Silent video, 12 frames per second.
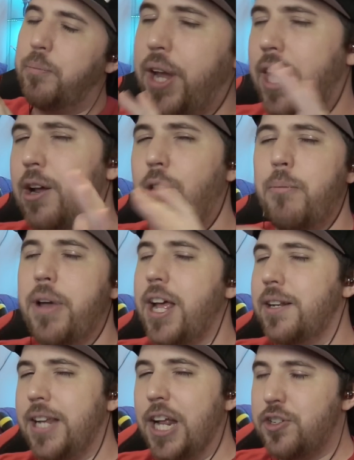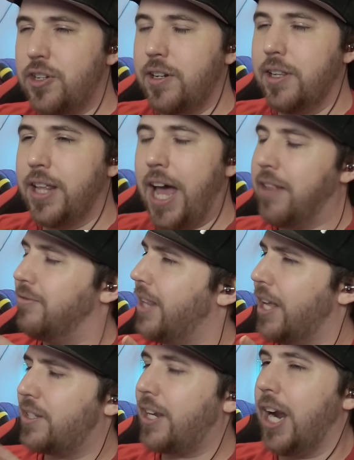Pay no attention to that.
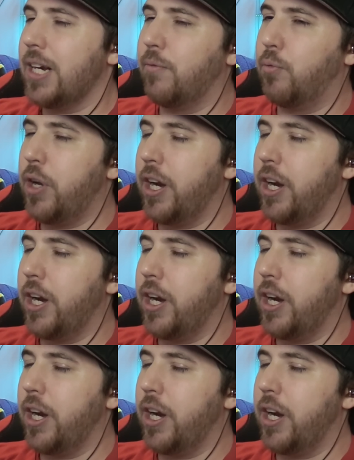That's kind of